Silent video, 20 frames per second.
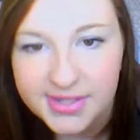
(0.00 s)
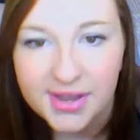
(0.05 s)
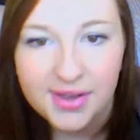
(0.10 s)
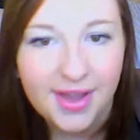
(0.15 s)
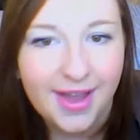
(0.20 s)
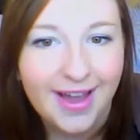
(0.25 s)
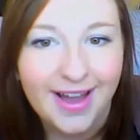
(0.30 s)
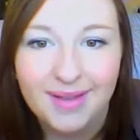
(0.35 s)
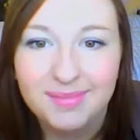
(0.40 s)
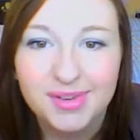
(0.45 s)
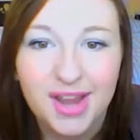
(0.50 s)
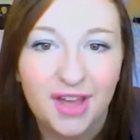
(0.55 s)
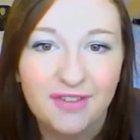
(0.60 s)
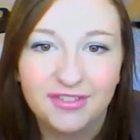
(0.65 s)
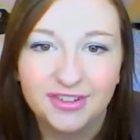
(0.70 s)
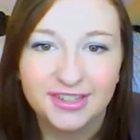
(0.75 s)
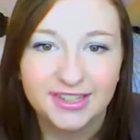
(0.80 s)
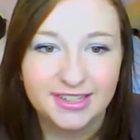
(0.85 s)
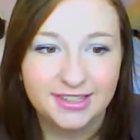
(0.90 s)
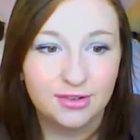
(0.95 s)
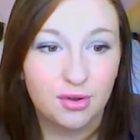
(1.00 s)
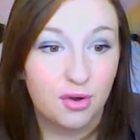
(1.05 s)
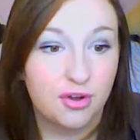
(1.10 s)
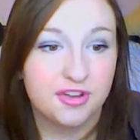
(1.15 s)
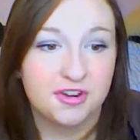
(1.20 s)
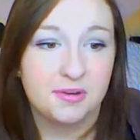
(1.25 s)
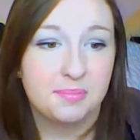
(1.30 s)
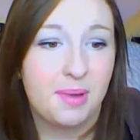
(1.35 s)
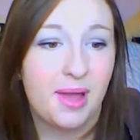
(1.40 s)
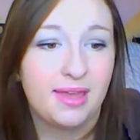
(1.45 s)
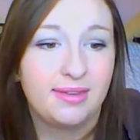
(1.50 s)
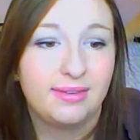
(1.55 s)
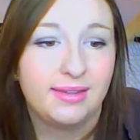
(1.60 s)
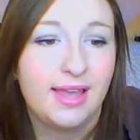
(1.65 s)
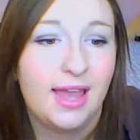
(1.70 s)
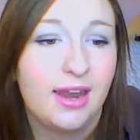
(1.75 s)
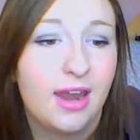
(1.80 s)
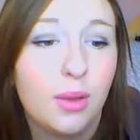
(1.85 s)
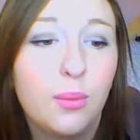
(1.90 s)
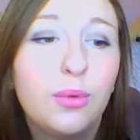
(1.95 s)
So yeah, I'm definitely not going to buy it
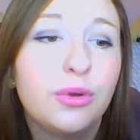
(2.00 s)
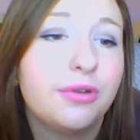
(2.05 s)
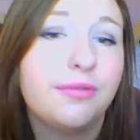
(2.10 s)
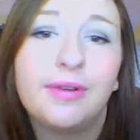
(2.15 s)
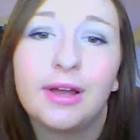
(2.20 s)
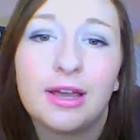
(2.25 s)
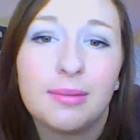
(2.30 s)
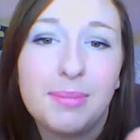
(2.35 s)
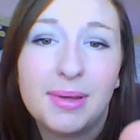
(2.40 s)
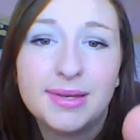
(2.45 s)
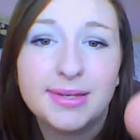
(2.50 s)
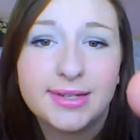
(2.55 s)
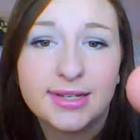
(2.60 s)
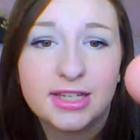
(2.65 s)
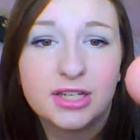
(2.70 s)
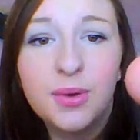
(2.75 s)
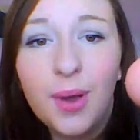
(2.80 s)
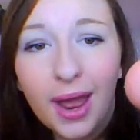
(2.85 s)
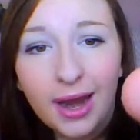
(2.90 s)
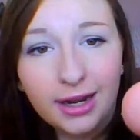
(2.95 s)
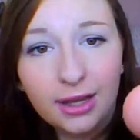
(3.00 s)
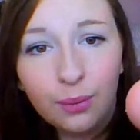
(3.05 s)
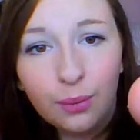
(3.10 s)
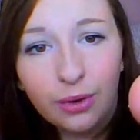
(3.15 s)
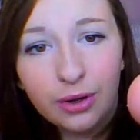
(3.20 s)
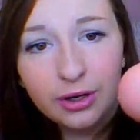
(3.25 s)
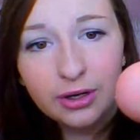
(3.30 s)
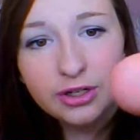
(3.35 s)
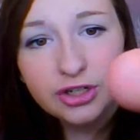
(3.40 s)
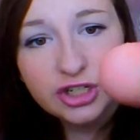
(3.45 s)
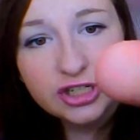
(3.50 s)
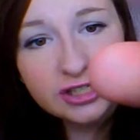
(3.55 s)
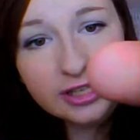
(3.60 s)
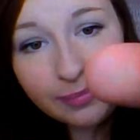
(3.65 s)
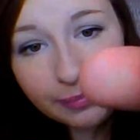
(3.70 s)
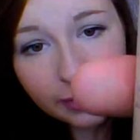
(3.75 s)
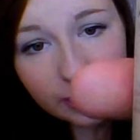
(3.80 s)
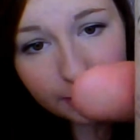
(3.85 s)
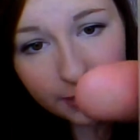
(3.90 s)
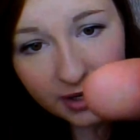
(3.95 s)
again. I wouldn't recommend it to anyone, just
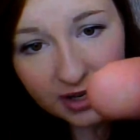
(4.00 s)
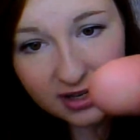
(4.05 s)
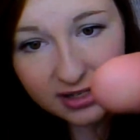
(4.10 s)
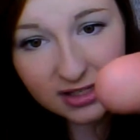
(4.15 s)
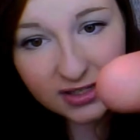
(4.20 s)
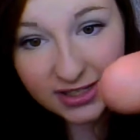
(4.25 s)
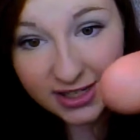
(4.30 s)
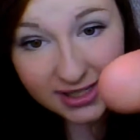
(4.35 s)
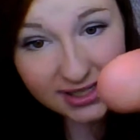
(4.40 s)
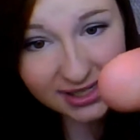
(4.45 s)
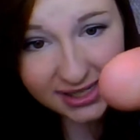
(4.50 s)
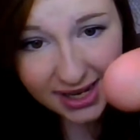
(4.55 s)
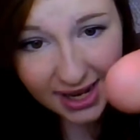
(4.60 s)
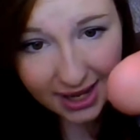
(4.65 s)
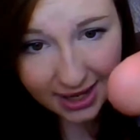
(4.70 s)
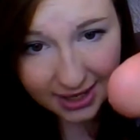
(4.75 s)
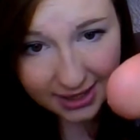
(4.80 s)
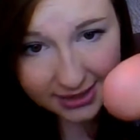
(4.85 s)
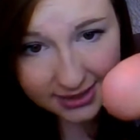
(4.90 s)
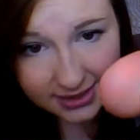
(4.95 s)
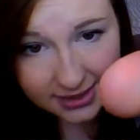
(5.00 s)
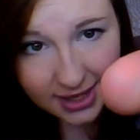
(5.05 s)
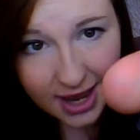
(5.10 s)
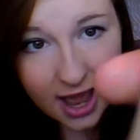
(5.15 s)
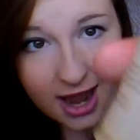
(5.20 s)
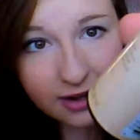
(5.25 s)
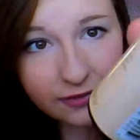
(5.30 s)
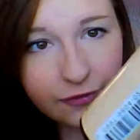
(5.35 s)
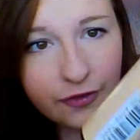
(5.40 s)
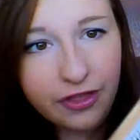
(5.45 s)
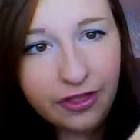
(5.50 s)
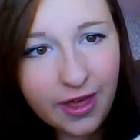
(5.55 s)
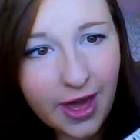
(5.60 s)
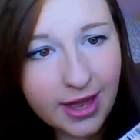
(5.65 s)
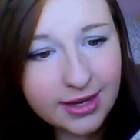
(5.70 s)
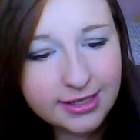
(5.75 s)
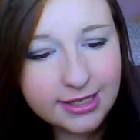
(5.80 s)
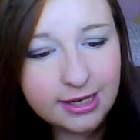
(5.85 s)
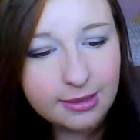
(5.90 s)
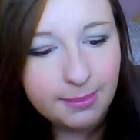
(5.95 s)
simply because it doesn't last. And for
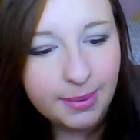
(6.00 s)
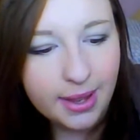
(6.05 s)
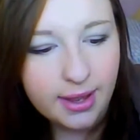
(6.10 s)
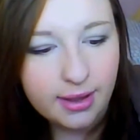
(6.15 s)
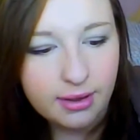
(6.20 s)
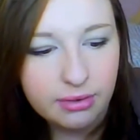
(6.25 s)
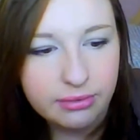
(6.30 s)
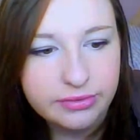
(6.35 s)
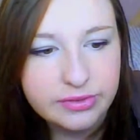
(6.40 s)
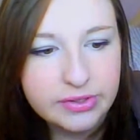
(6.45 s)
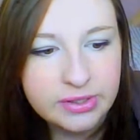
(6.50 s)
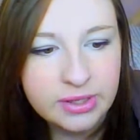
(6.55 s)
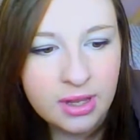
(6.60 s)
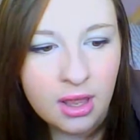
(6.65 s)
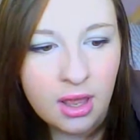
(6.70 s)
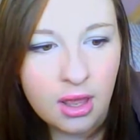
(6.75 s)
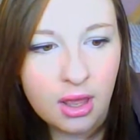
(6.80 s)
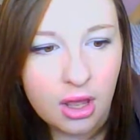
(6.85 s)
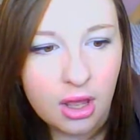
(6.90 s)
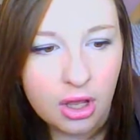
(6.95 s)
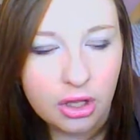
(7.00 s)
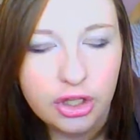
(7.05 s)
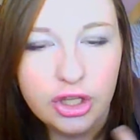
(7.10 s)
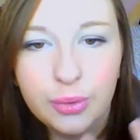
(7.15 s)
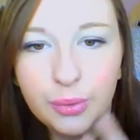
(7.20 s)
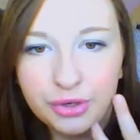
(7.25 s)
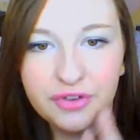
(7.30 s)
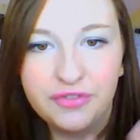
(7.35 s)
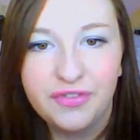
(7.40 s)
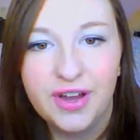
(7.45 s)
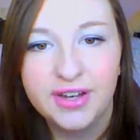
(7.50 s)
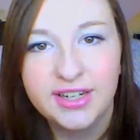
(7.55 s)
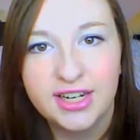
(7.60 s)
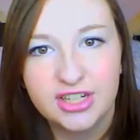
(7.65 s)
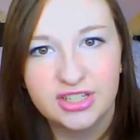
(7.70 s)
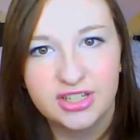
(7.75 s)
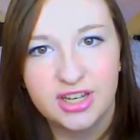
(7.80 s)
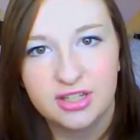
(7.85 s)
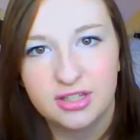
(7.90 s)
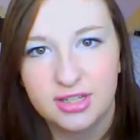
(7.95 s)
£13, you want a
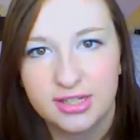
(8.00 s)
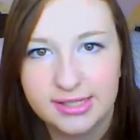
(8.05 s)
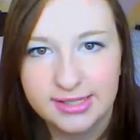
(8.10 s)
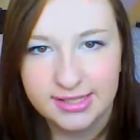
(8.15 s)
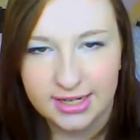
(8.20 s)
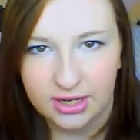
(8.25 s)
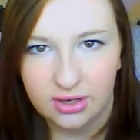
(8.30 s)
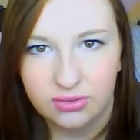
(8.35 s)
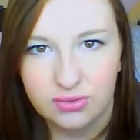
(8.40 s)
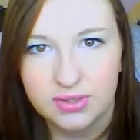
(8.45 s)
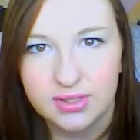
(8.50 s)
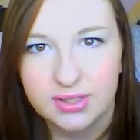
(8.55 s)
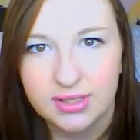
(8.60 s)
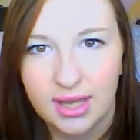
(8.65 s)
foundation that's going to stay on your